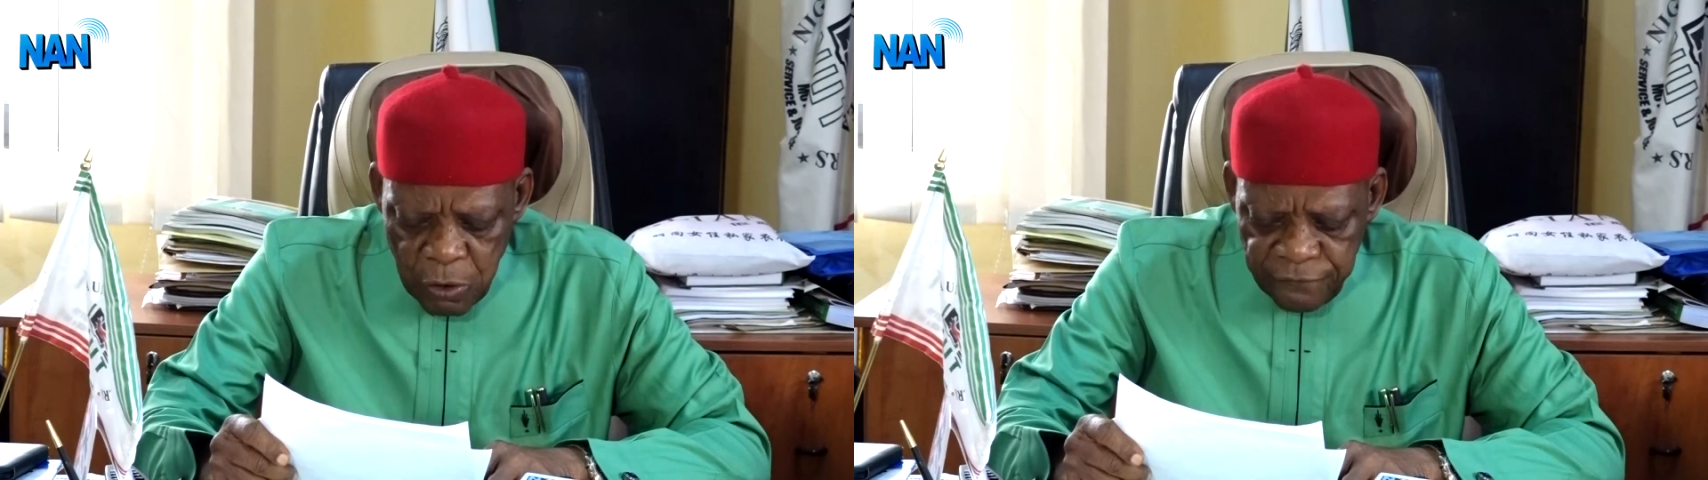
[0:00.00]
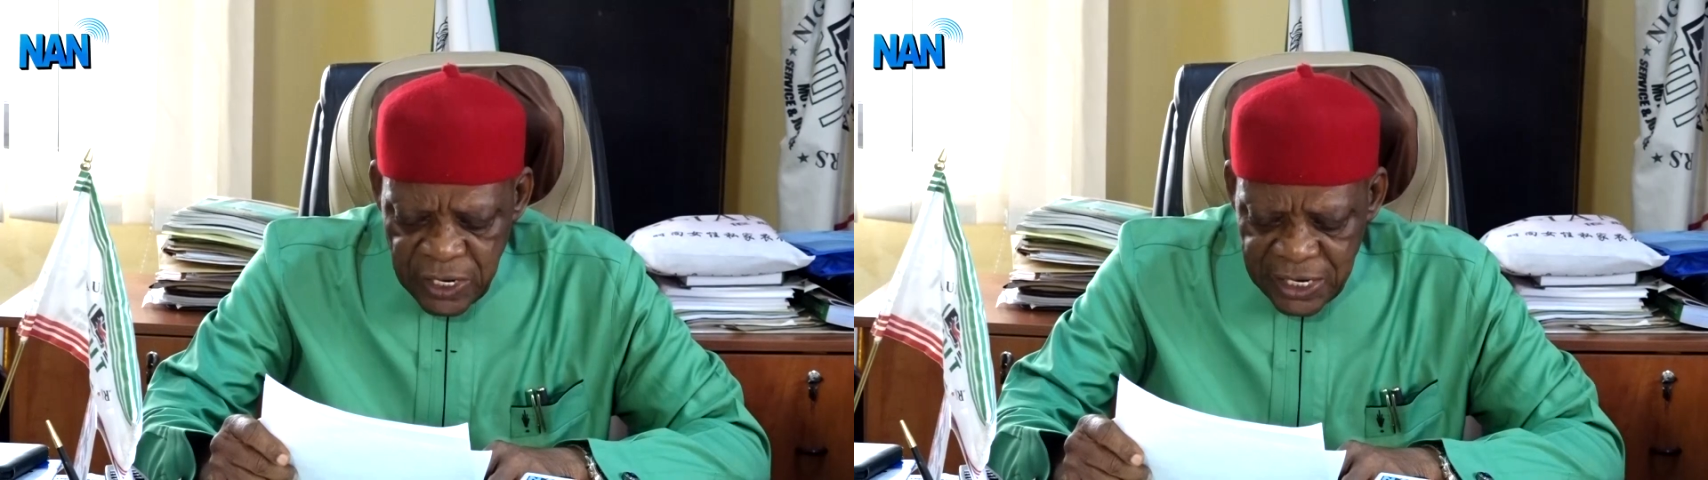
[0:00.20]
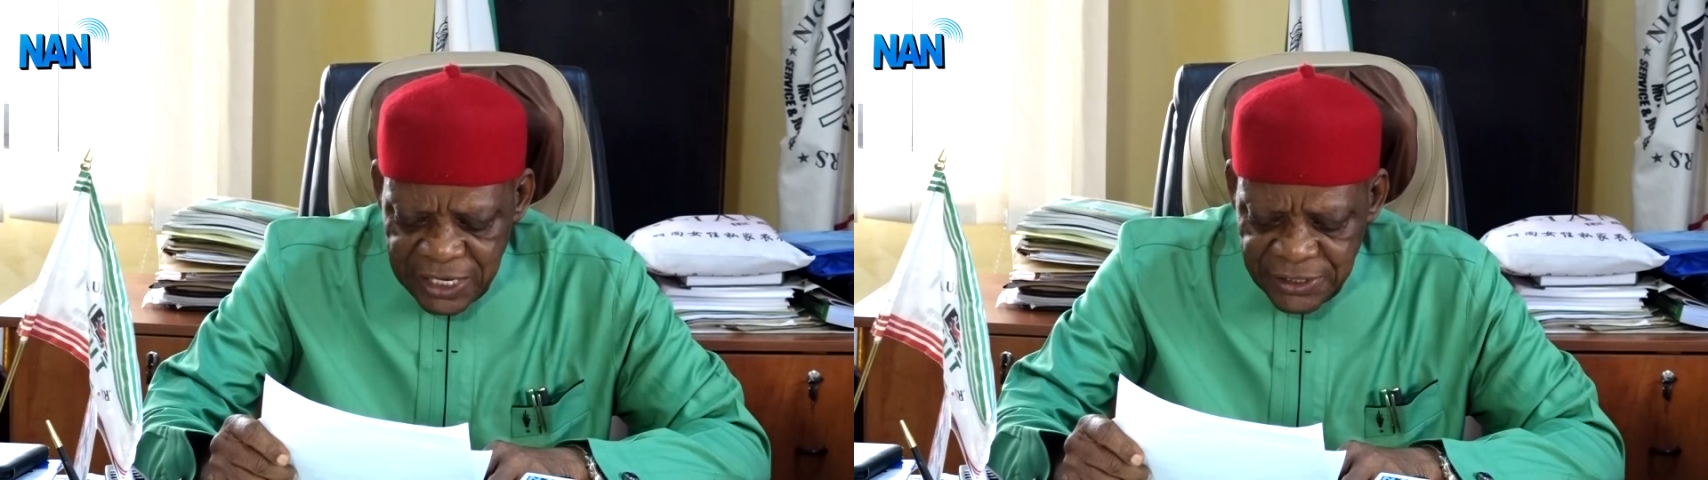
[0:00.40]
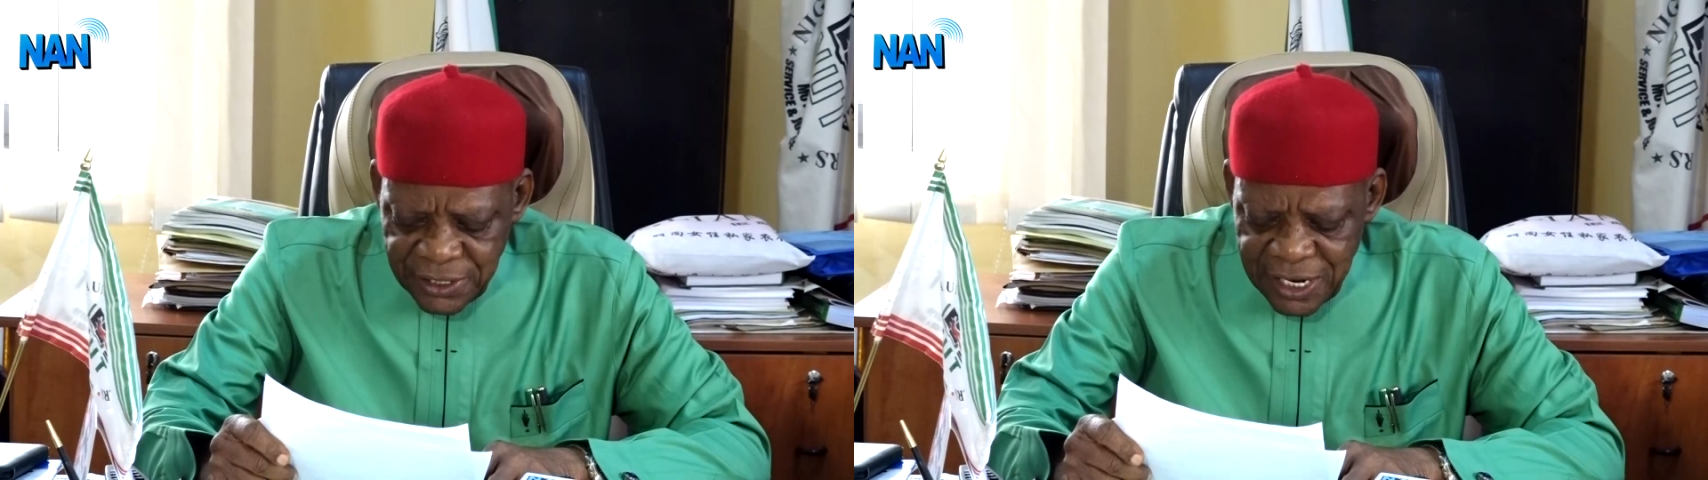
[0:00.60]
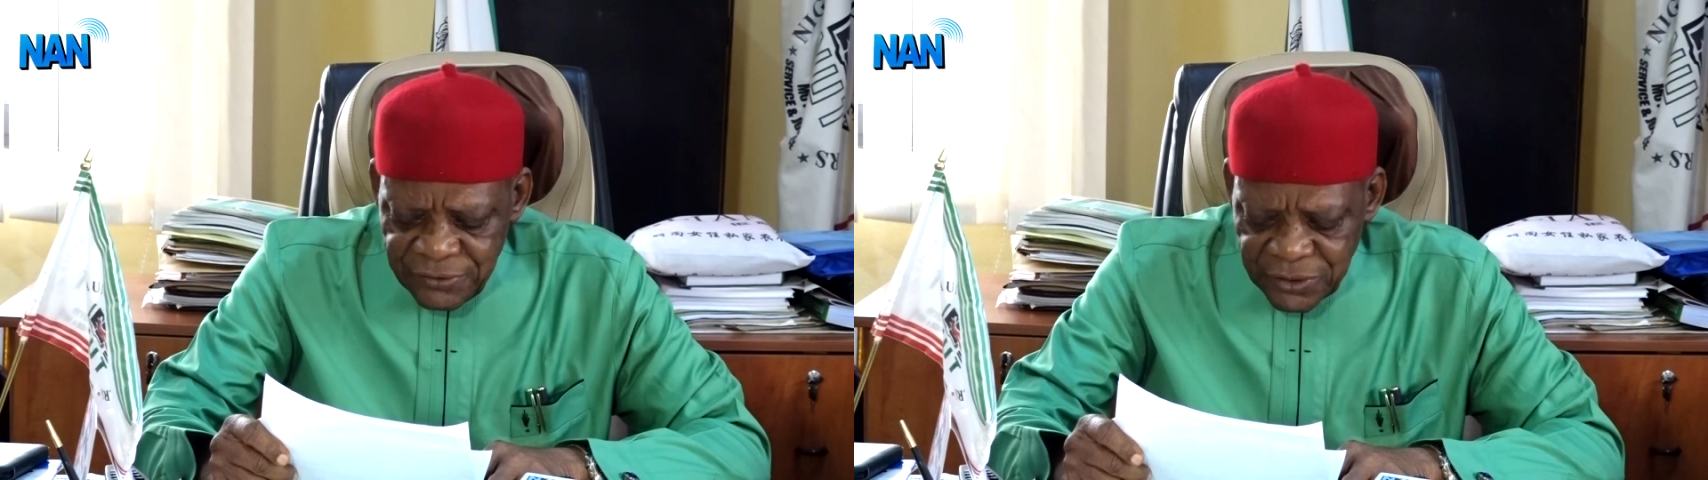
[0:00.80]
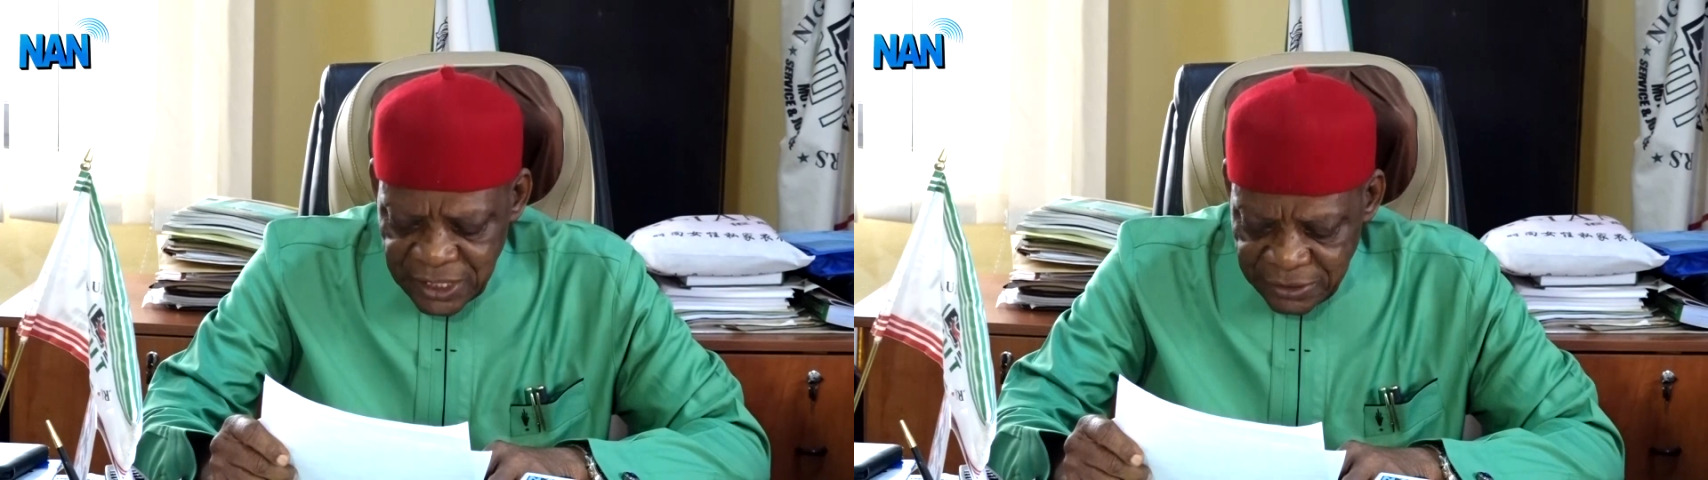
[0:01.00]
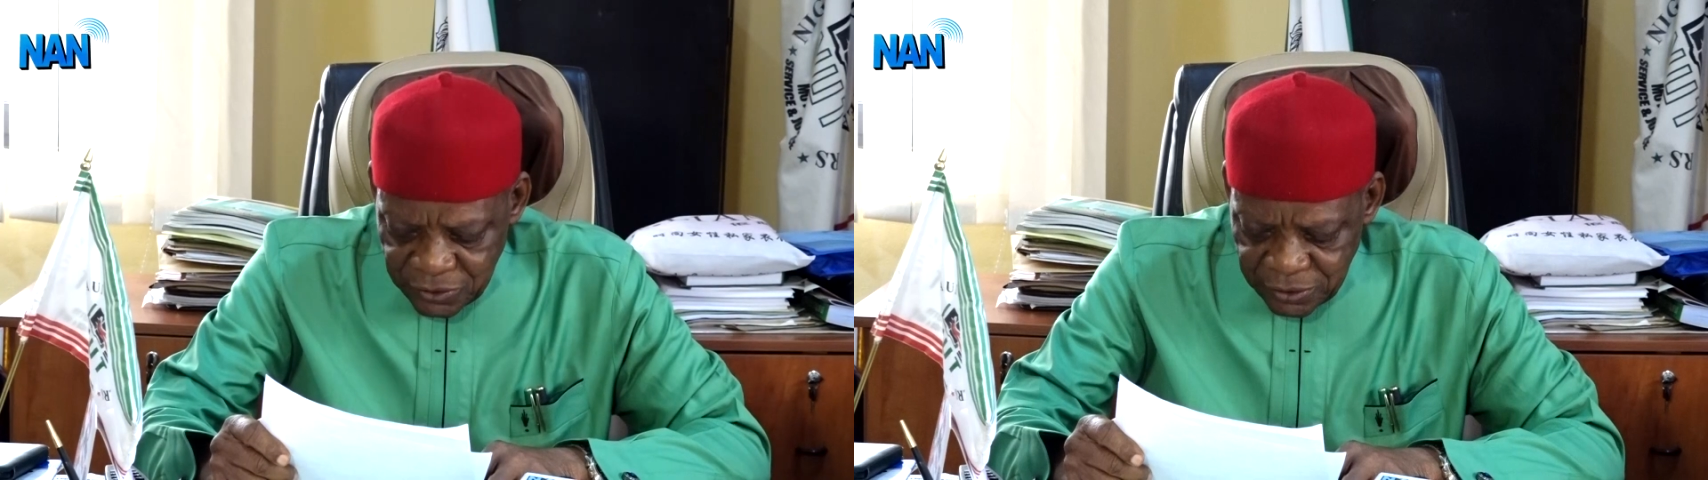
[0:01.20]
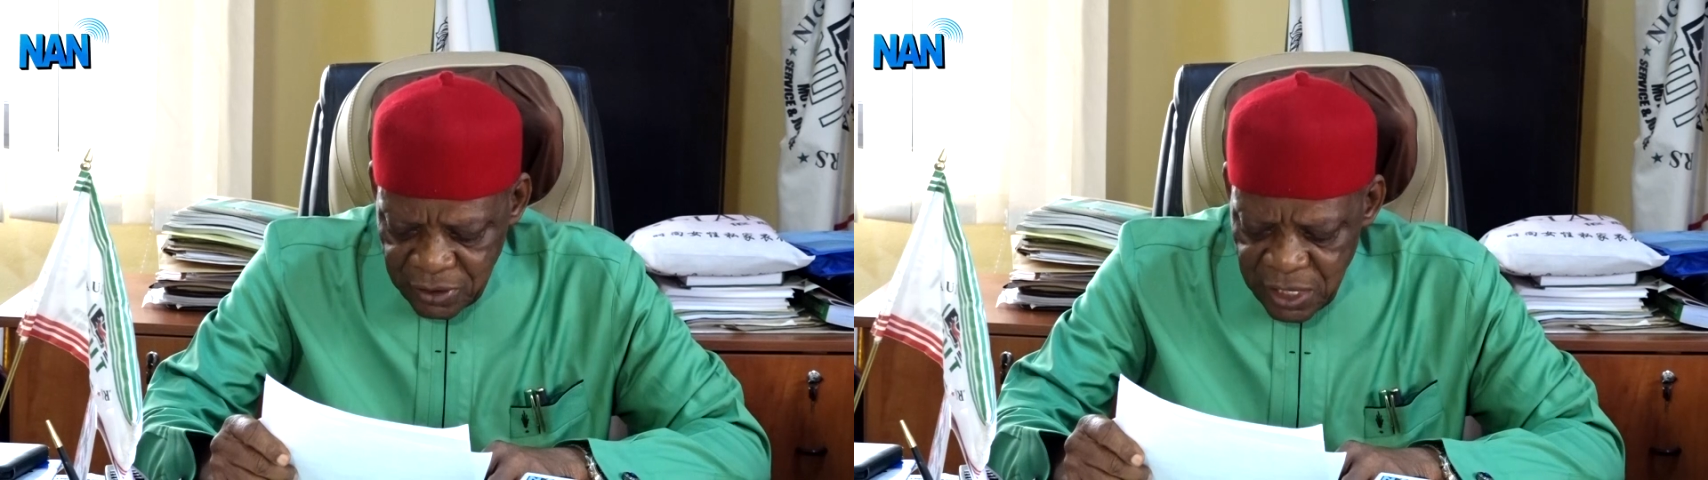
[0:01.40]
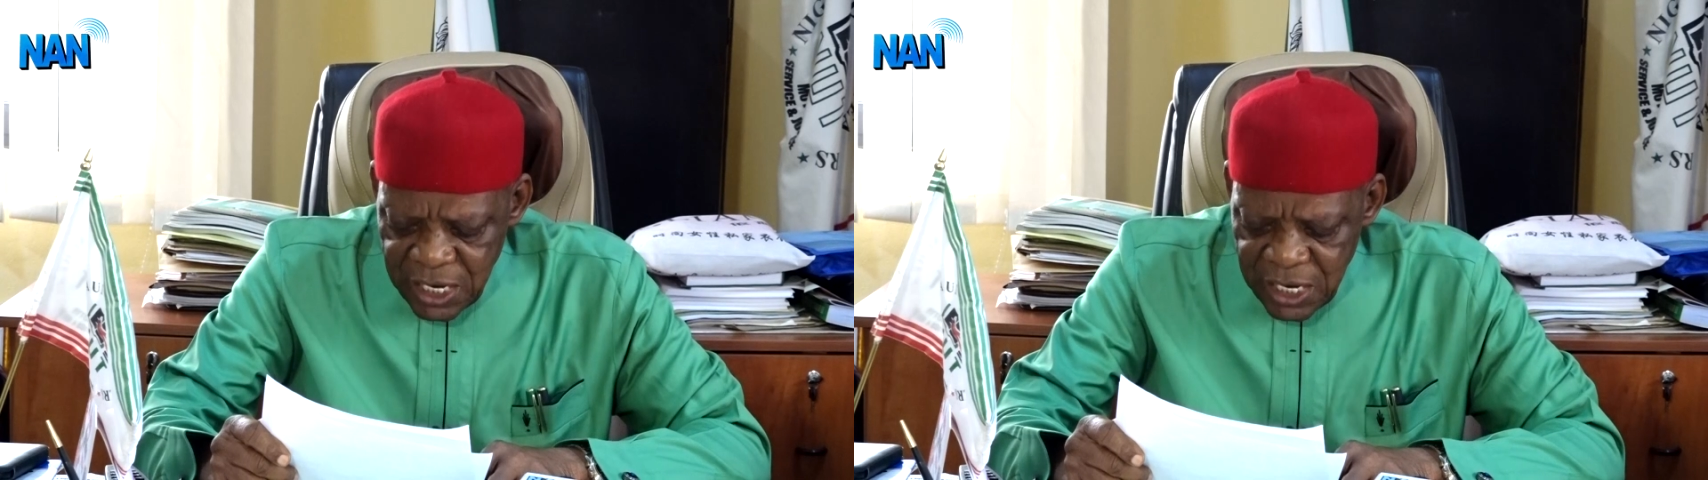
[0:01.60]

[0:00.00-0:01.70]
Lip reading: of the Nigerian states